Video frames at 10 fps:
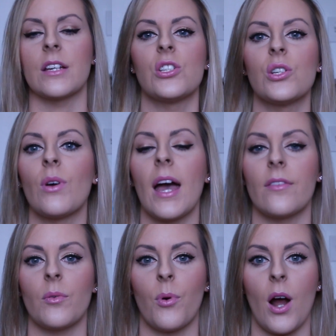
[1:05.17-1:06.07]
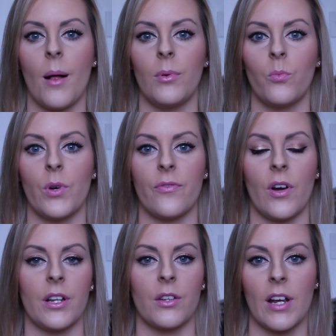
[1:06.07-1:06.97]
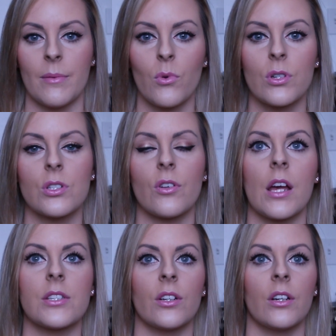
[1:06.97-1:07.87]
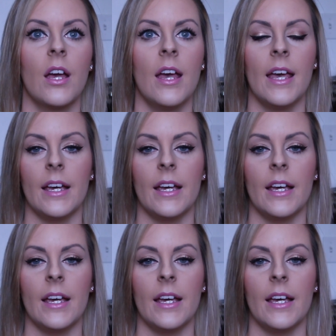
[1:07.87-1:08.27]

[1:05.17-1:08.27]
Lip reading: I do have a problem with finding the right moisturizer